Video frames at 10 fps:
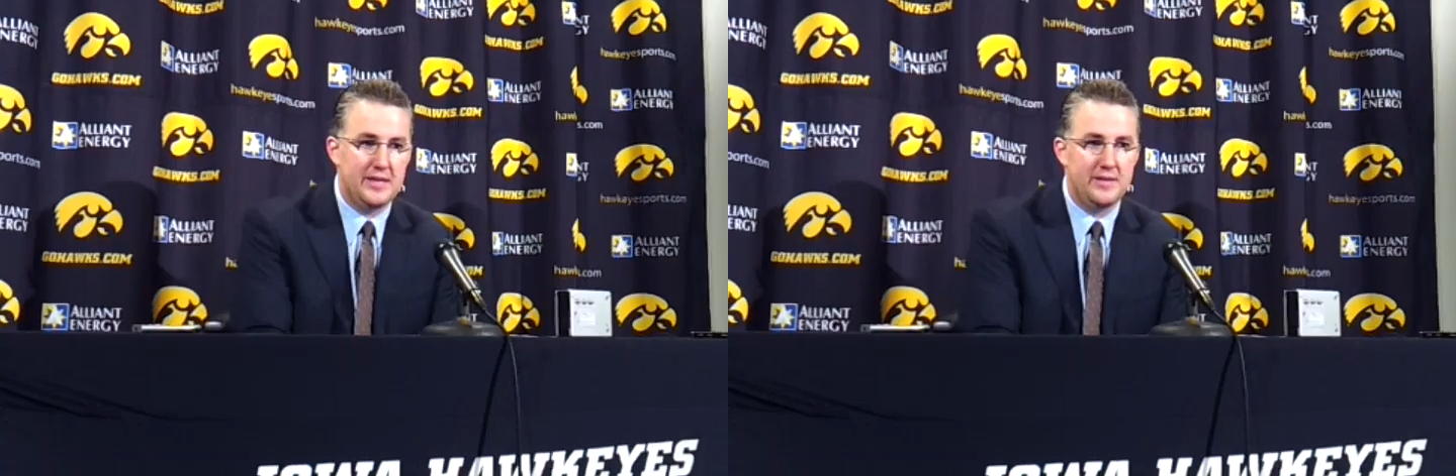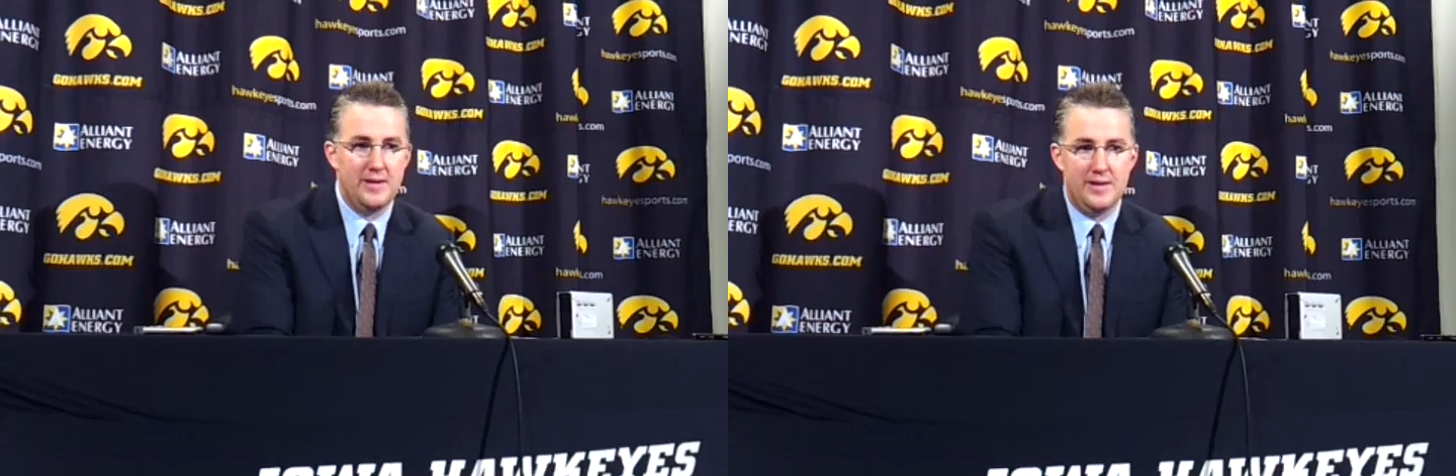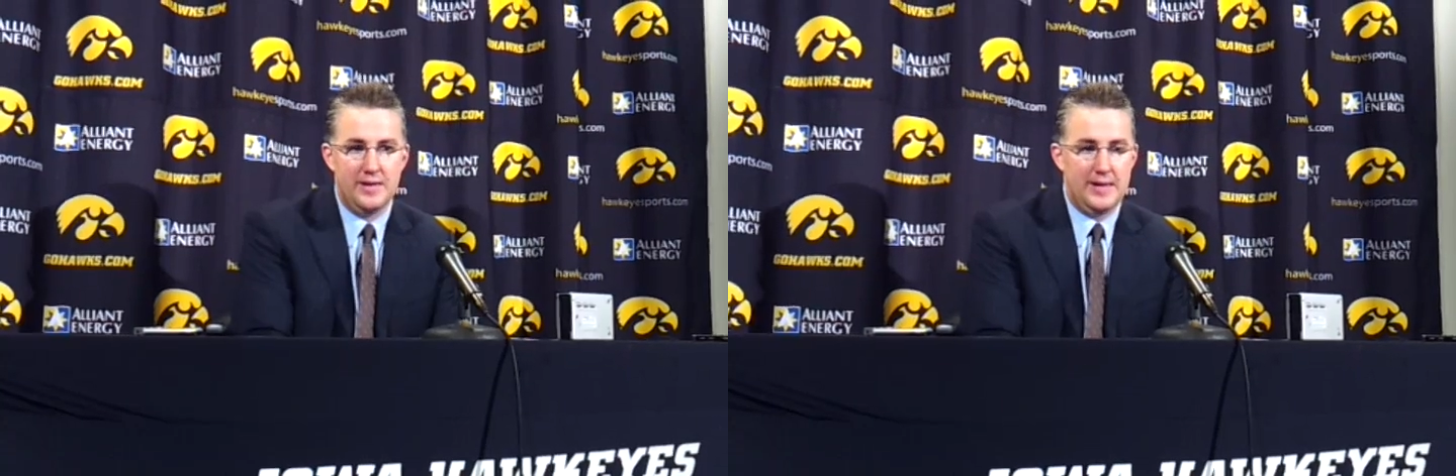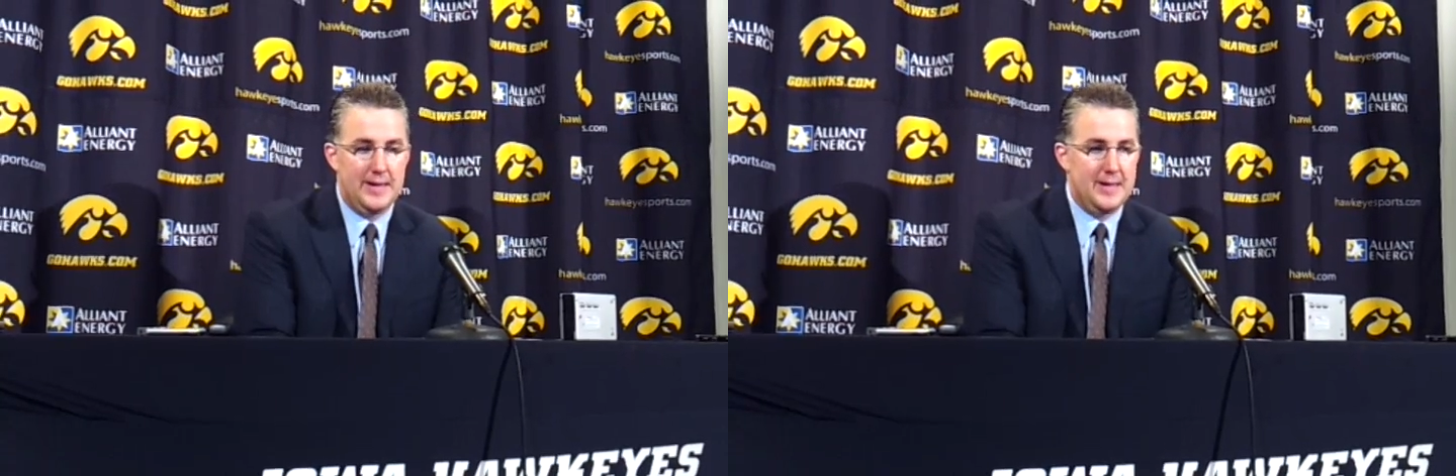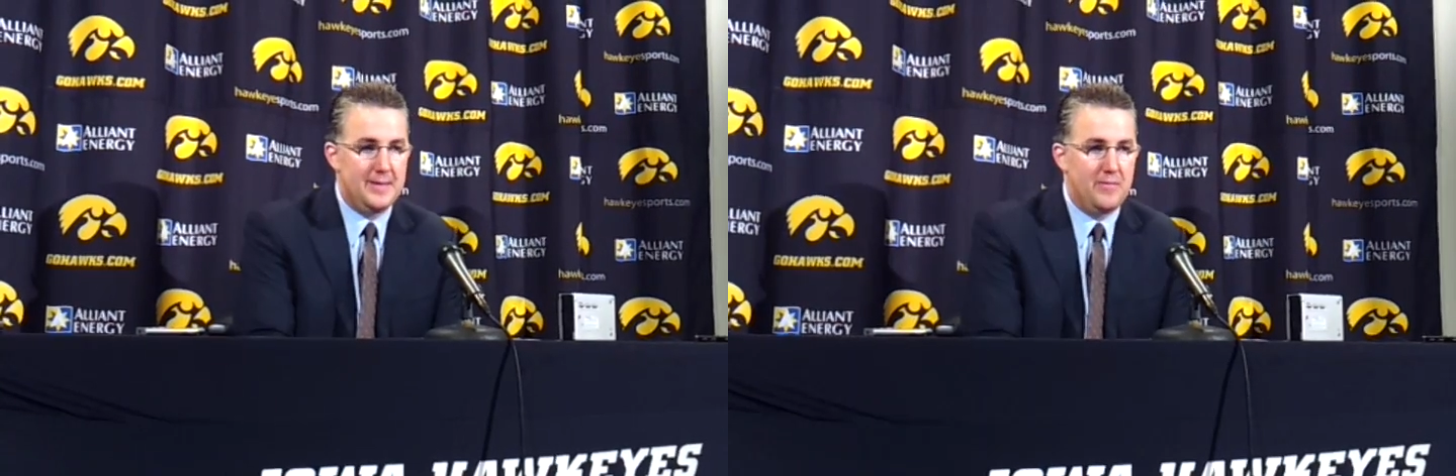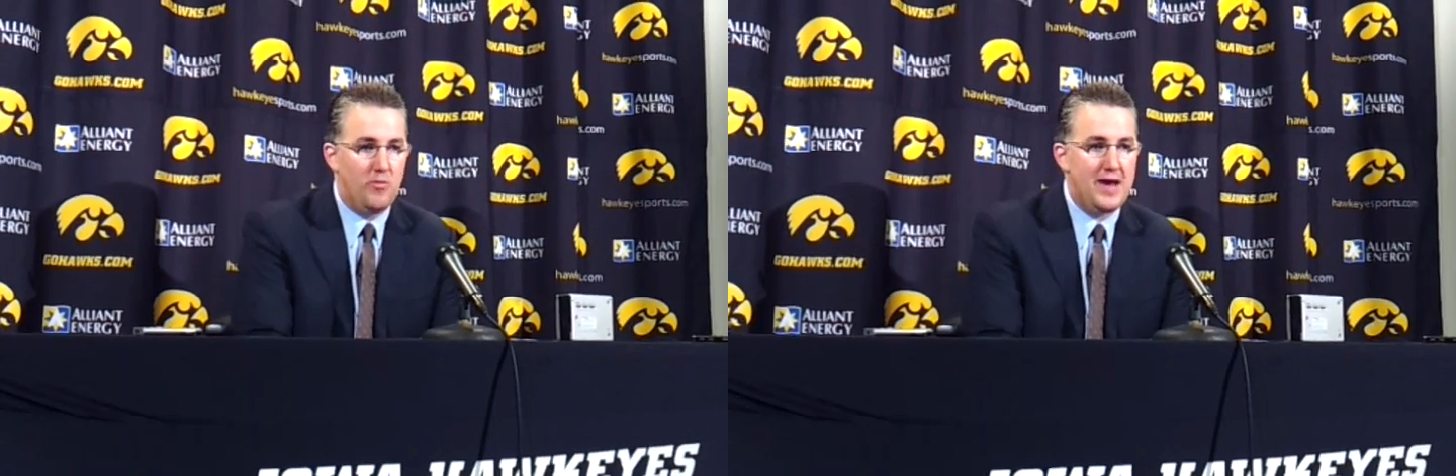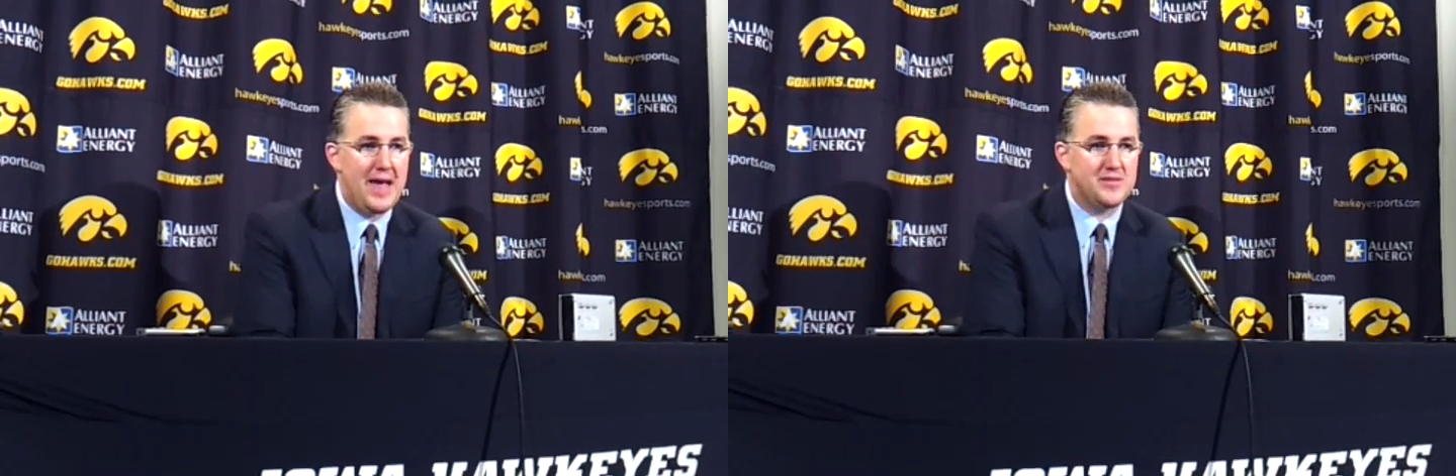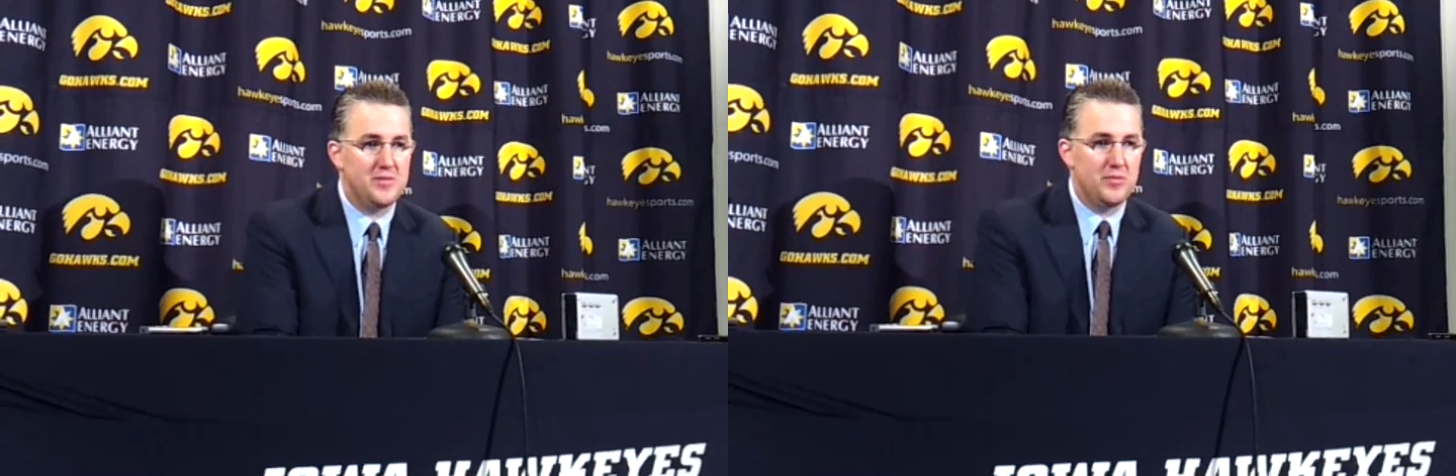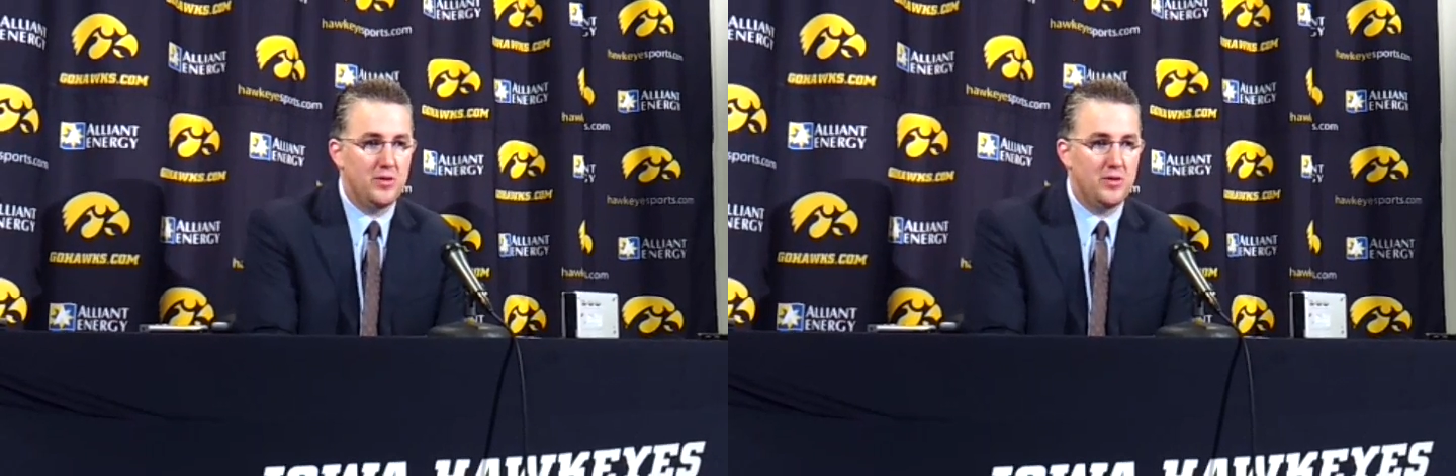And we had some